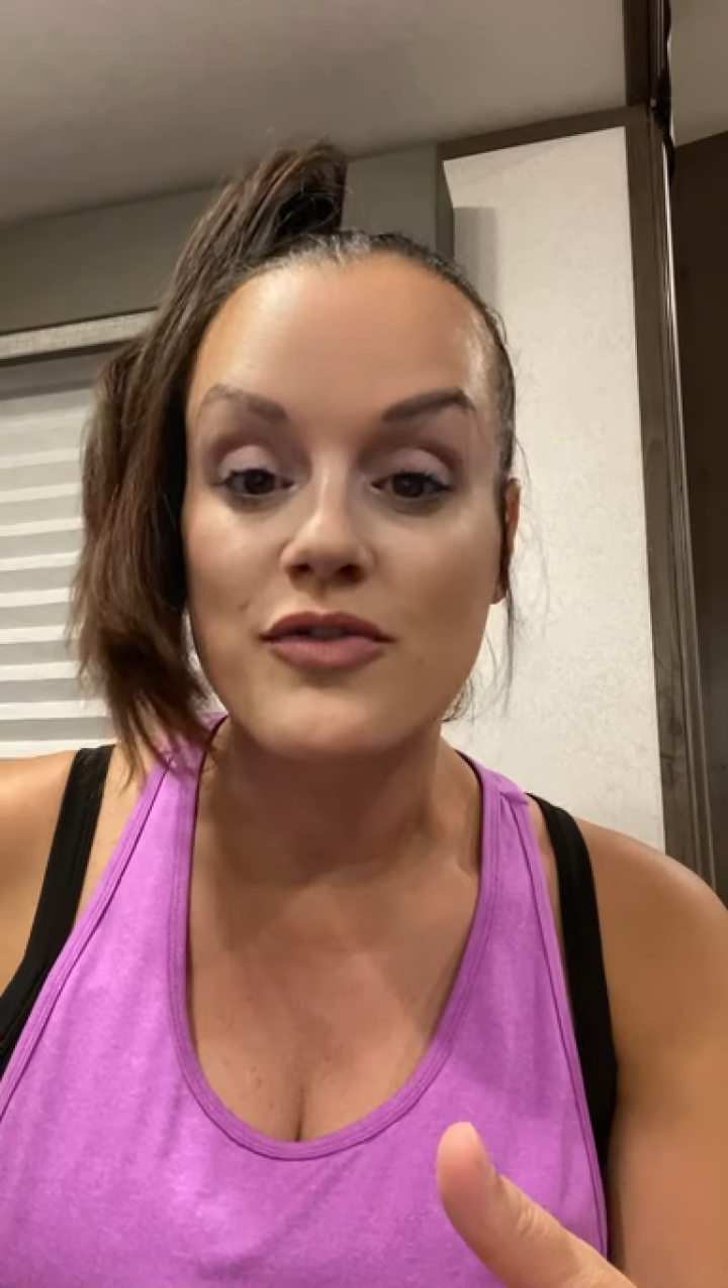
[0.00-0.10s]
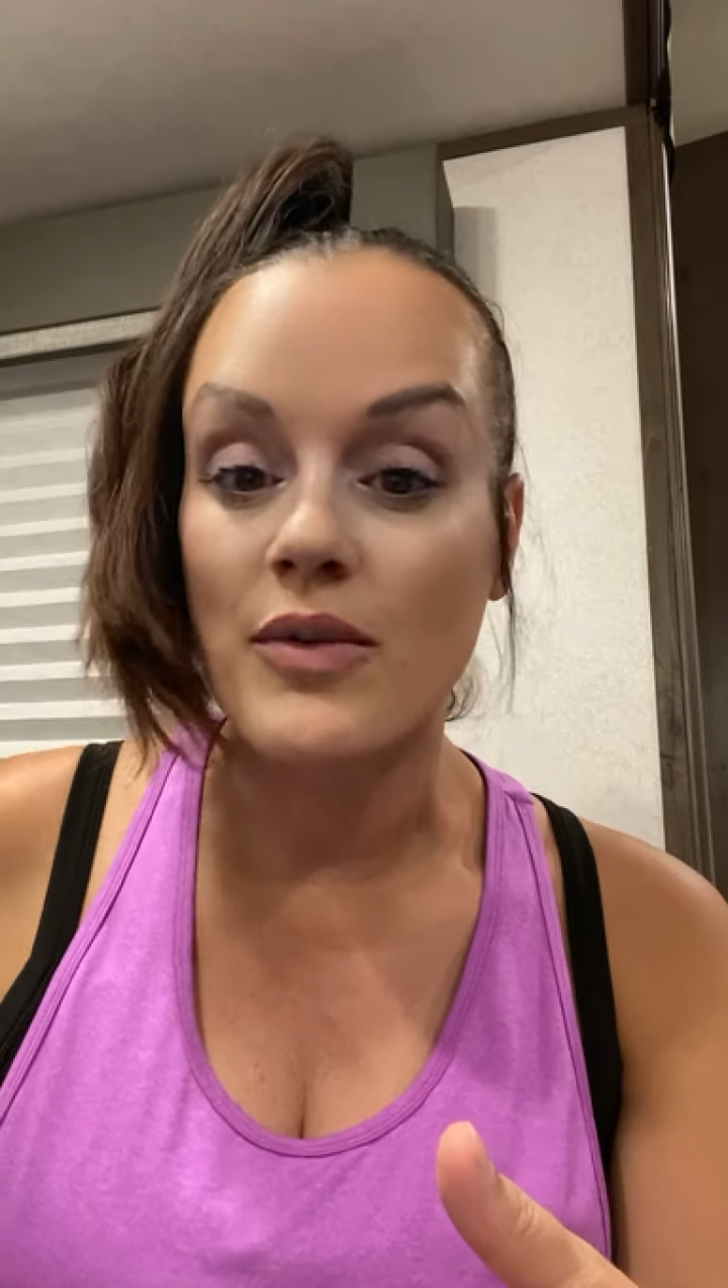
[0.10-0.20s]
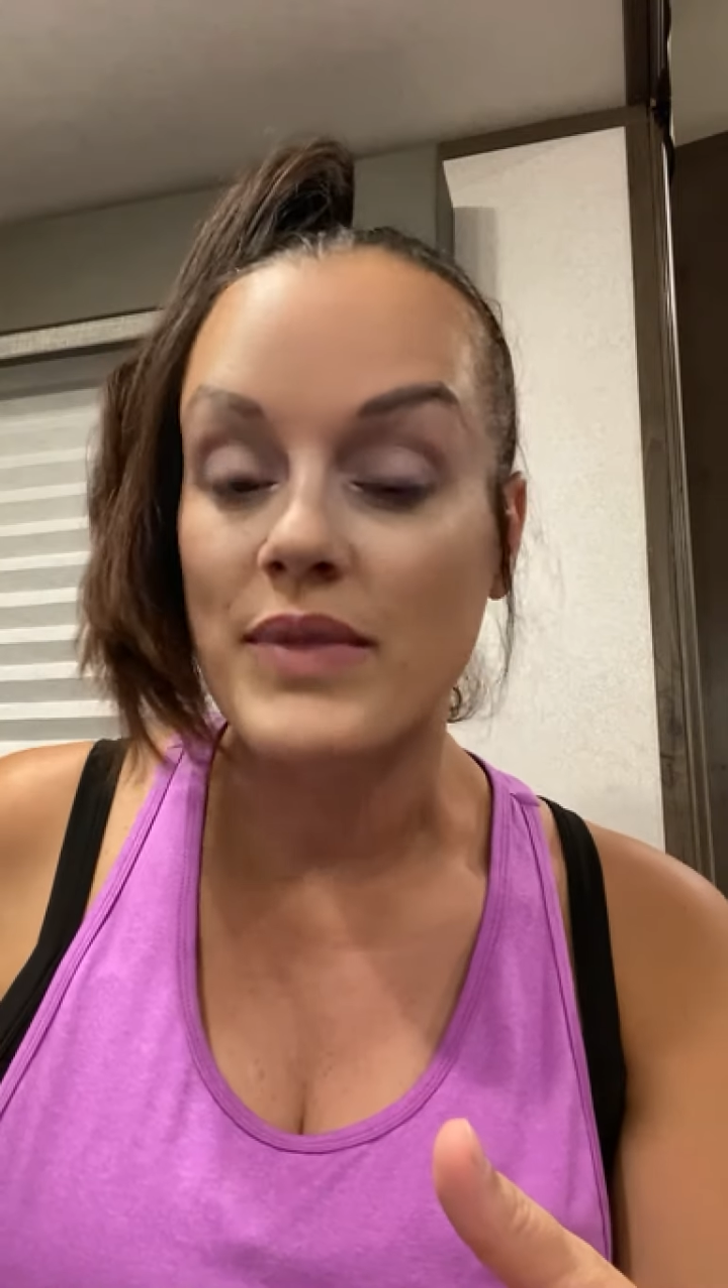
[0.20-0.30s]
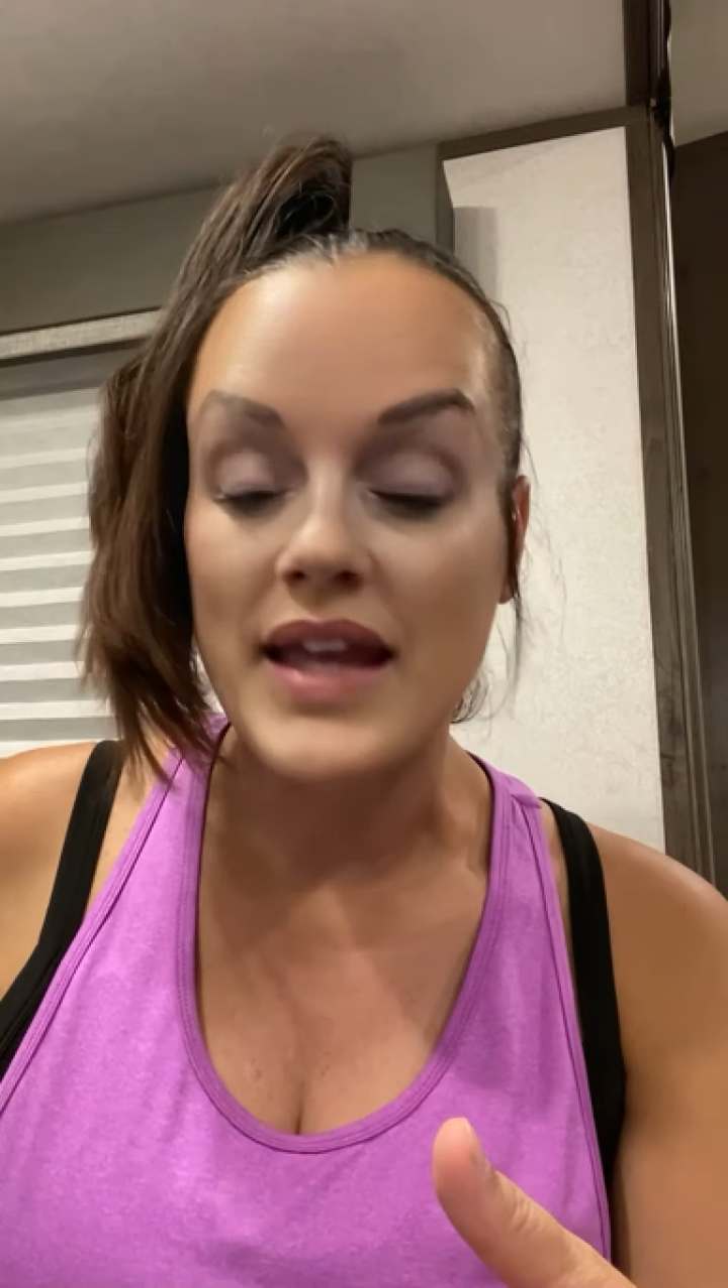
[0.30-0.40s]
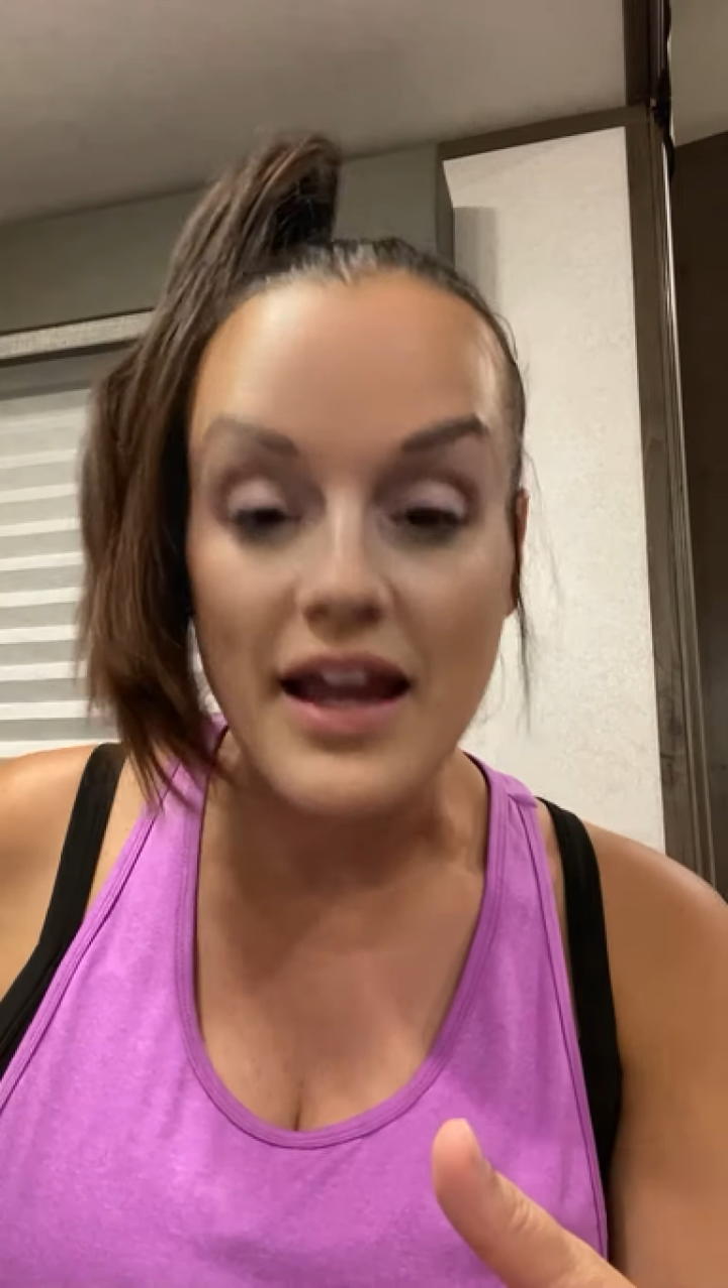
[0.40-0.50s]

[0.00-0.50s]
from the